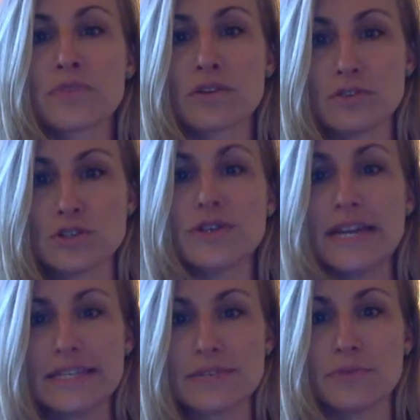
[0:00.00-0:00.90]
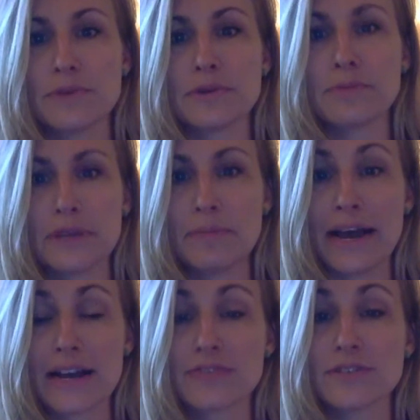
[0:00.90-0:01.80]
for 2 days, and we would meet
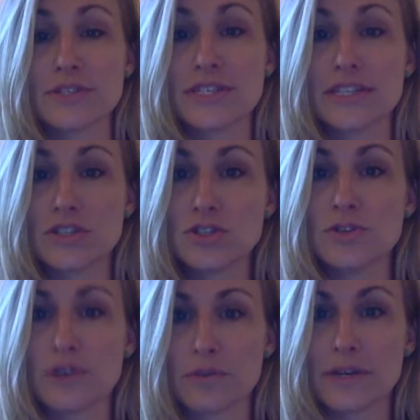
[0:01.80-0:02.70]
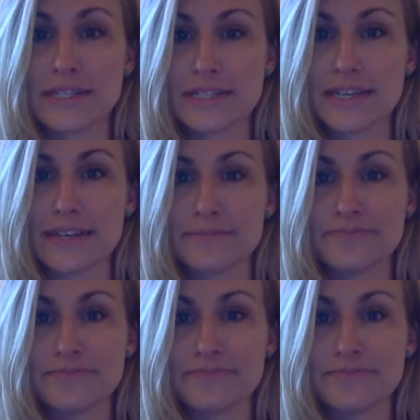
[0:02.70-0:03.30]
back for stage two on Wednesday.